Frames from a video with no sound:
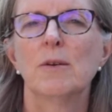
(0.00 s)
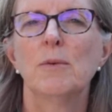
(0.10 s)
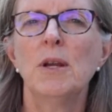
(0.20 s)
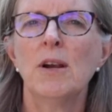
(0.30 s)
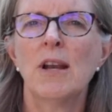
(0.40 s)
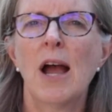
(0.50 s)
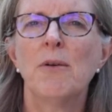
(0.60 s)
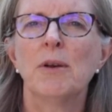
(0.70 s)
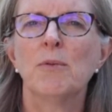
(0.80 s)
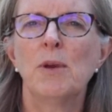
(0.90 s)
We are
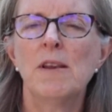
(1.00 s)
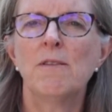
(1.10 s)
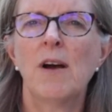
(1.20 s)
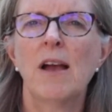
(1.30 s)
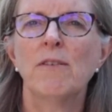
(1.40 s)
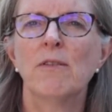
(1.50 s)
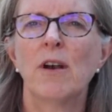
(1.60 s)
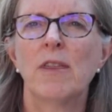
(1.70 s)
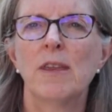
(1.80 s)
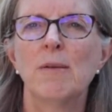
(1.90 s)
now in week five of
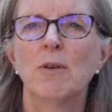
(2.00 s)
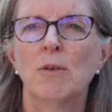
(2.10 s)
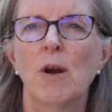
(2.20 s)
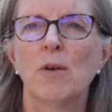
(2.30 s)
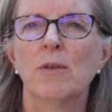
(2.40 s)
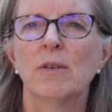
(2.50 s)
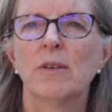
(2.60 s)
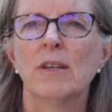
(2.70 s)
our theme Grow.